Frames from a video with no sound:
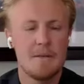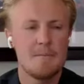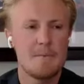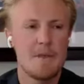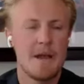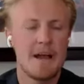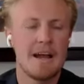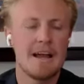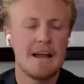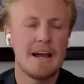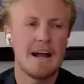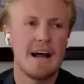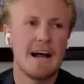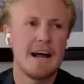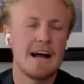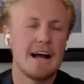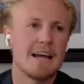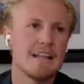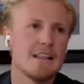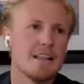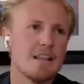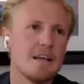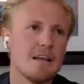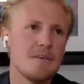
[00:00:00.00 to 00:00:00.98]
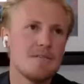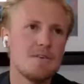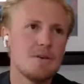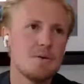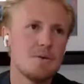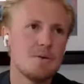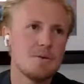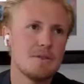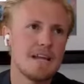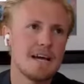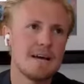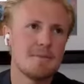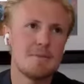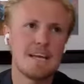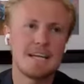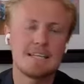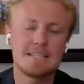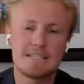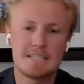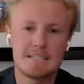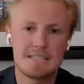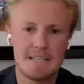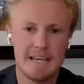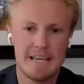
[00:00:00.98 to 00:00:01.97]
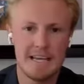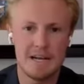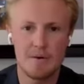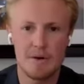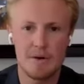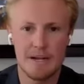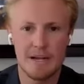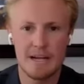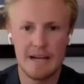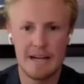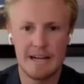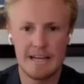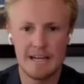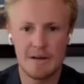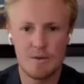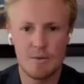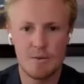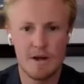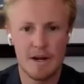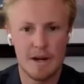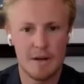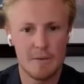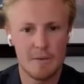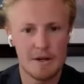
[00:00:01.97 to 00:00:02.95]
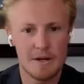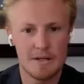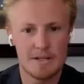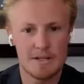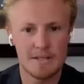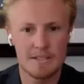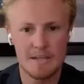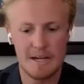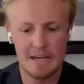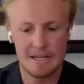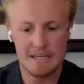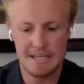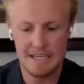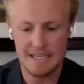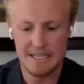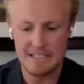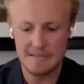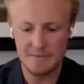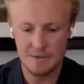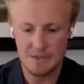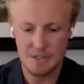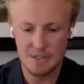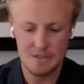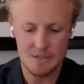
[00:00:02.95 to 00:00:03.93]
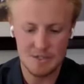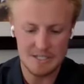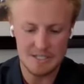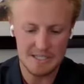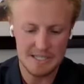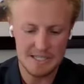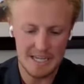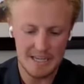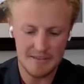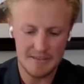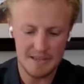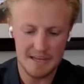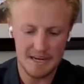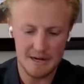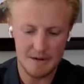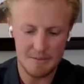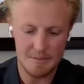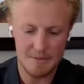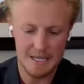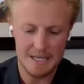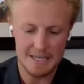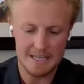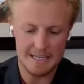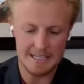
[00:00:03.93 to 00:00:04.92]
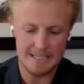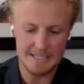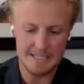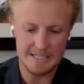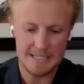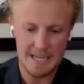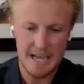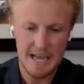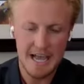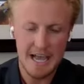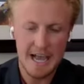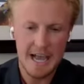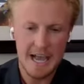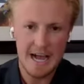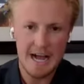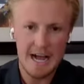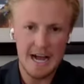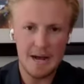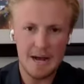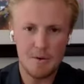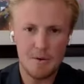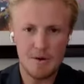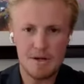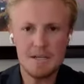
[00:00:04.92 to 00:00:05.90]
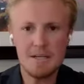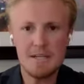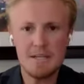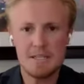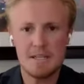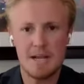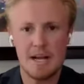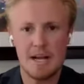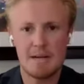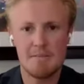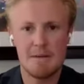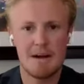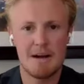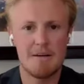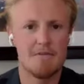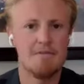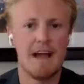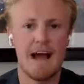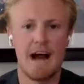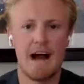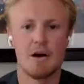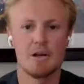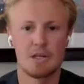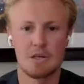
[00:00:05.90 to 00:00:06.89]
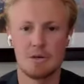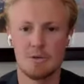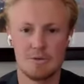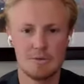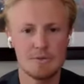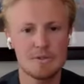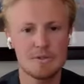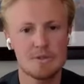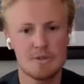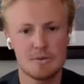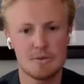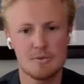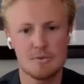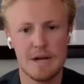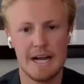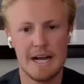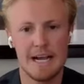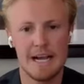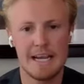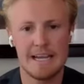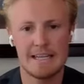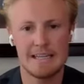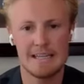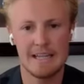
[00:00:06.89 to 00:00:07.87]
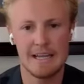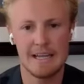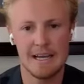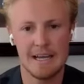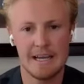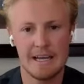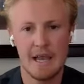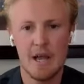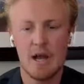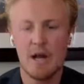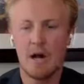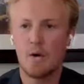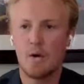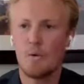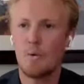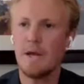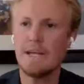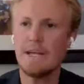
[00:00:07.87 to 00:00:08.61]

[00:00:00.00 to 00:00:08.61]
I love you. That makes the segue kind of in what I wanted to talk next of what you just said there, because I wanted to talk about values, right? Like, mm-hmm. we